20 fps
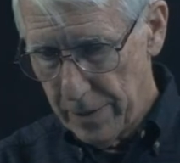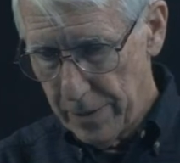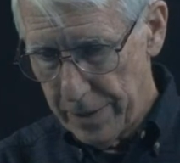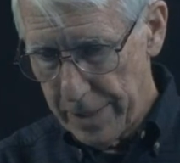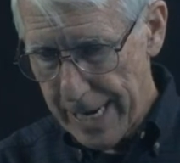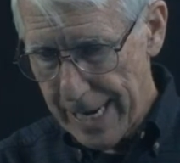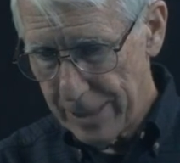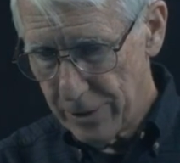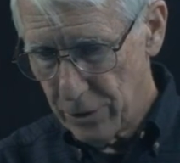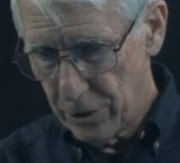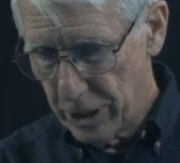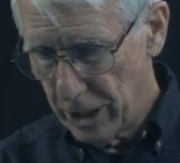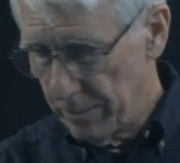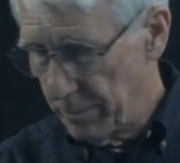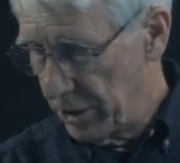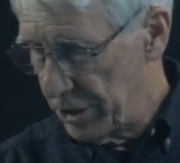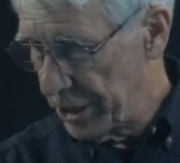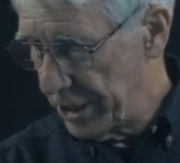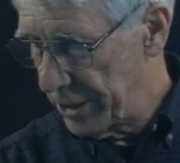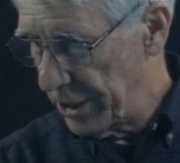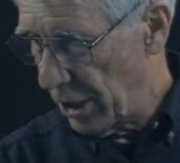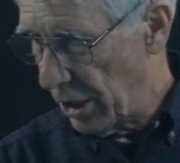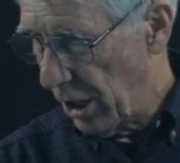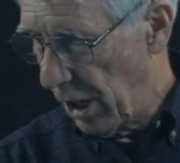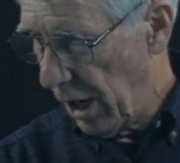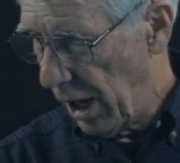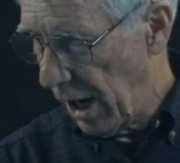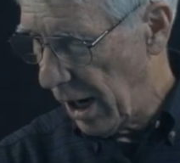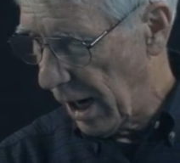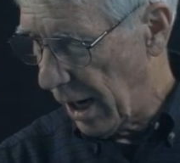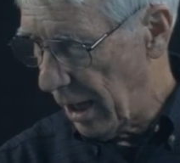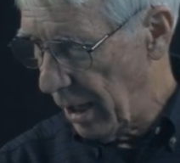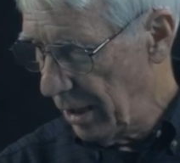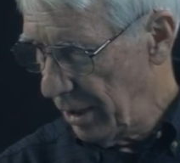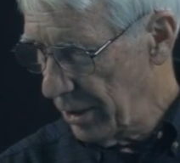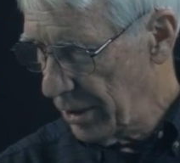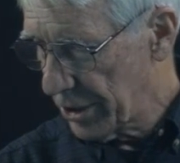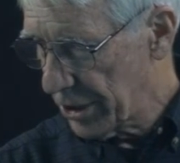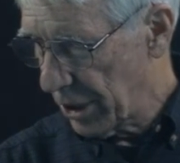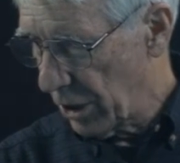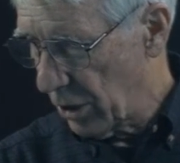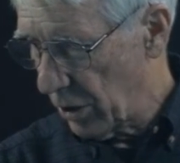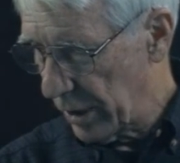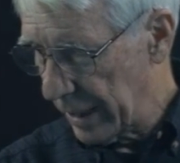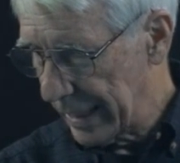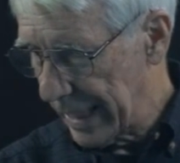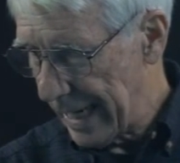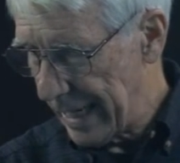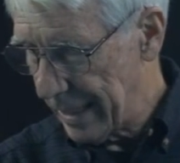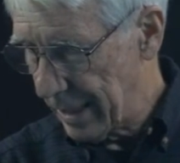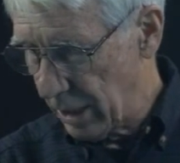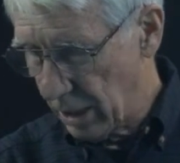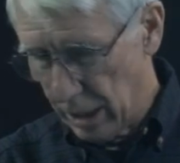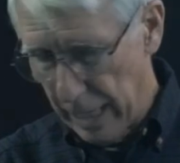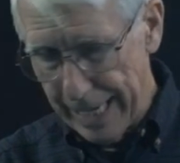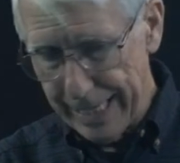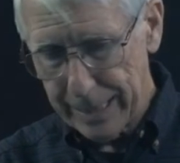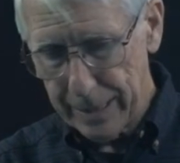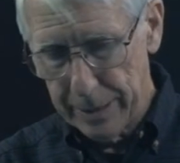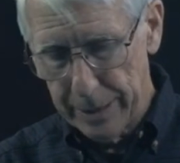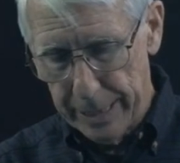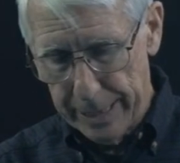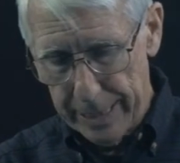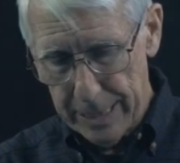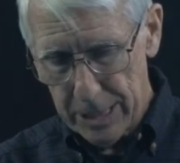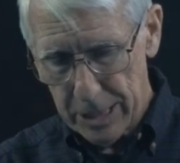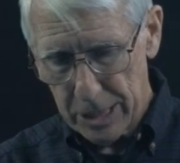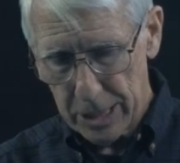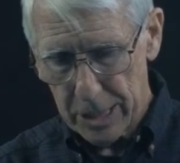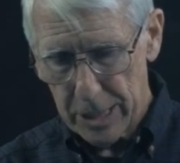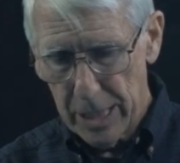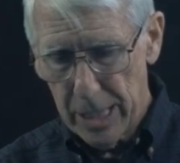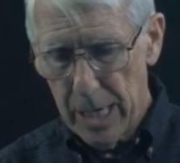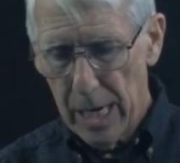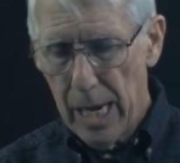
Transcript: the natural numbers into R, so again, like this,